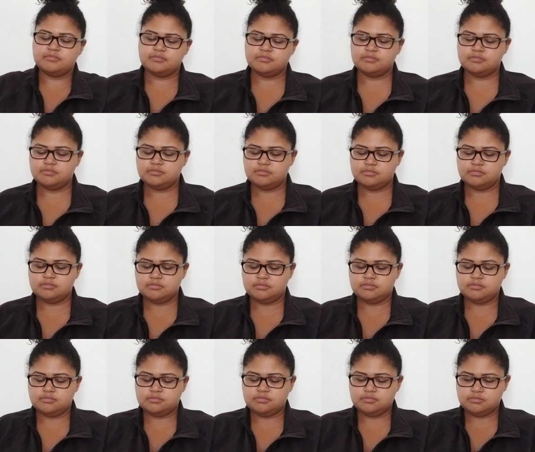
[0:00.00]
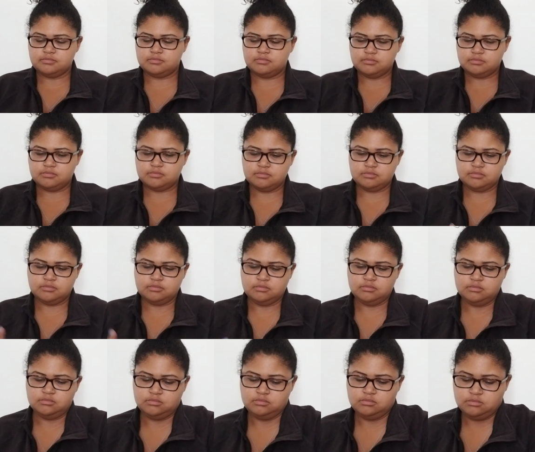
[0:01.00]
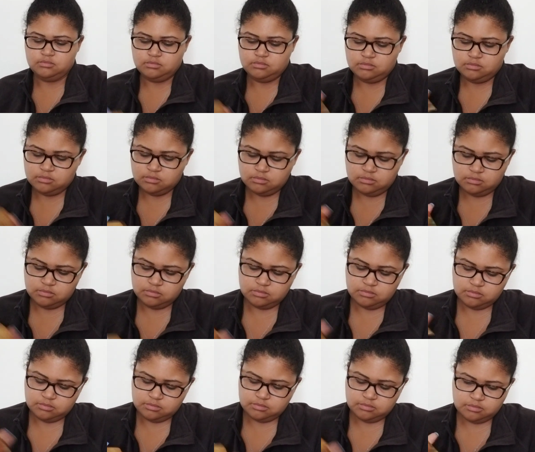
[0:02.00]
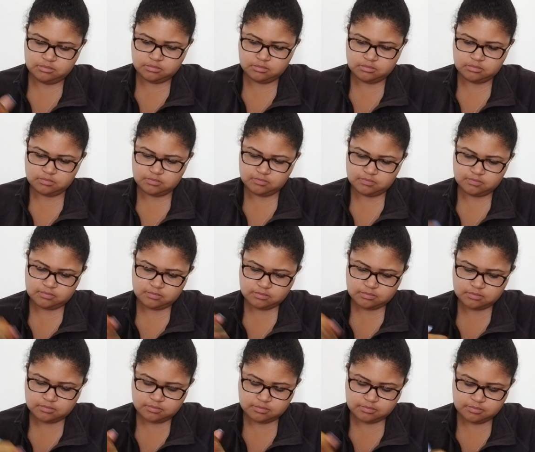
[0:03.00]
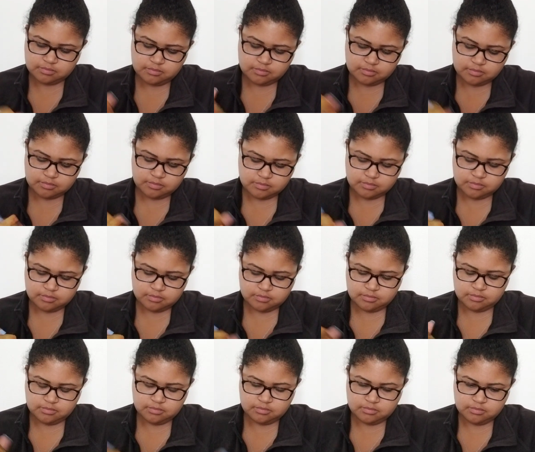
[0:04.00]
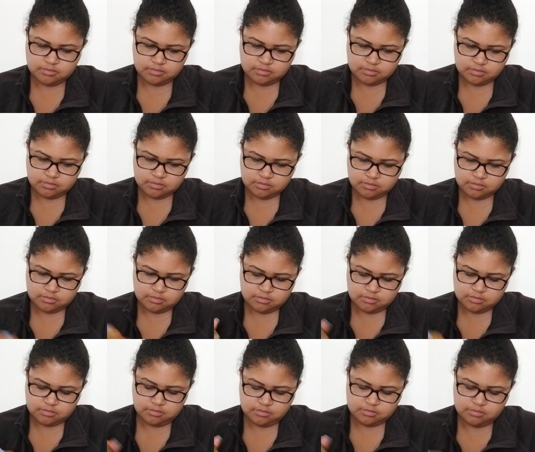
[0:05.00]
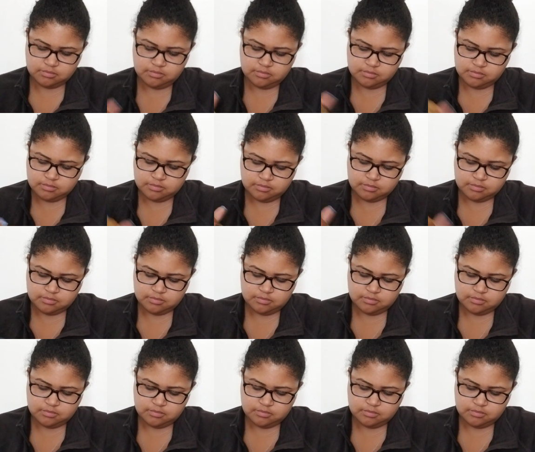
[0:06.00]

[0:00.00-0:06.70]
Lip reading: [no speech]